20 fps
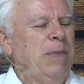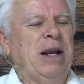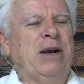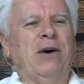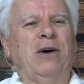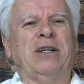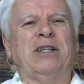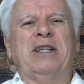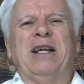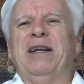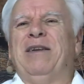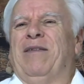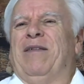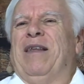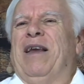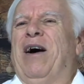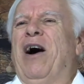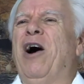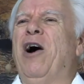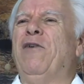because
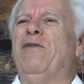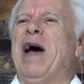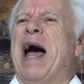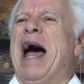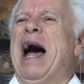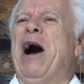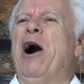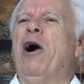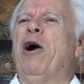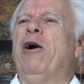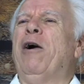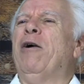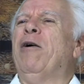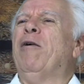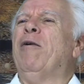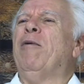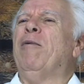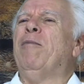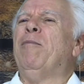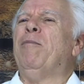of our
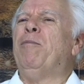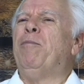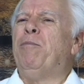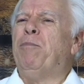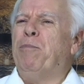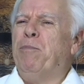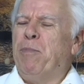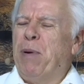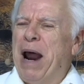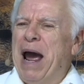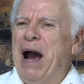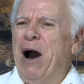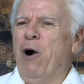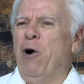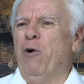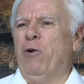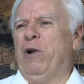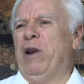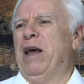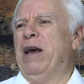
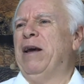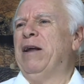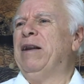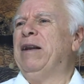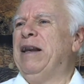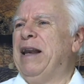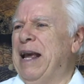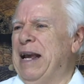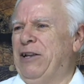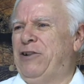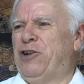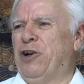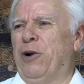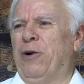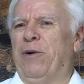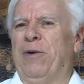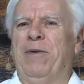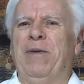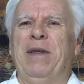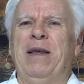proud
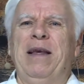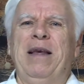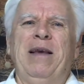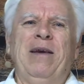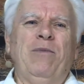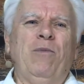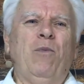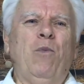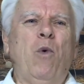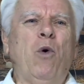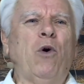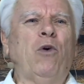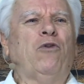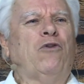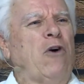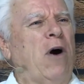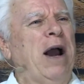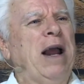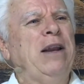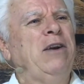nature. We're
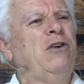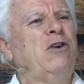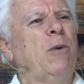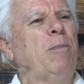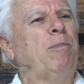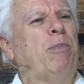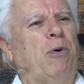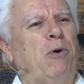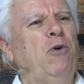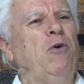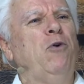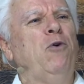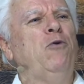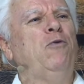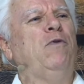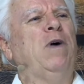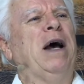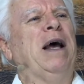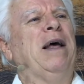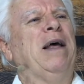trying to
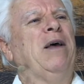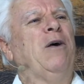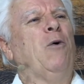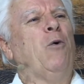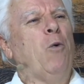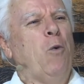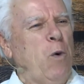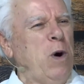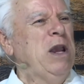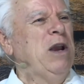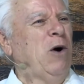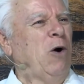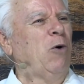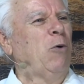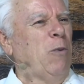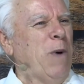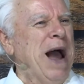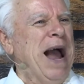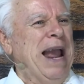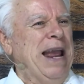prove we are
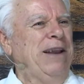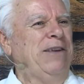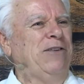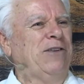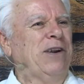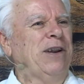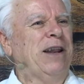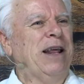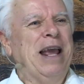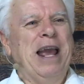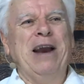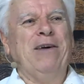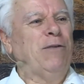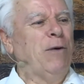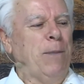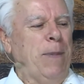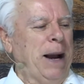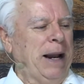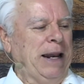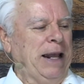right,
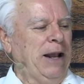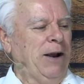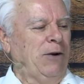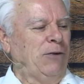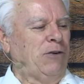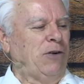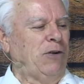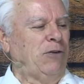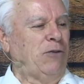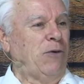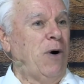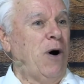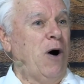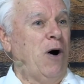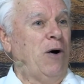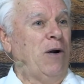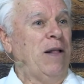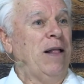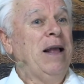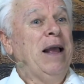everybody else is
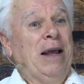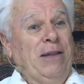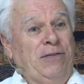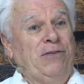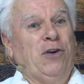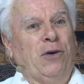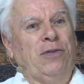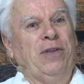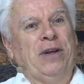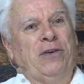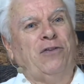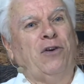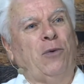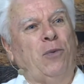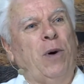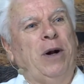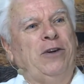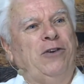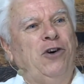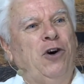wrong. So, this is
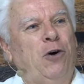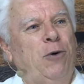what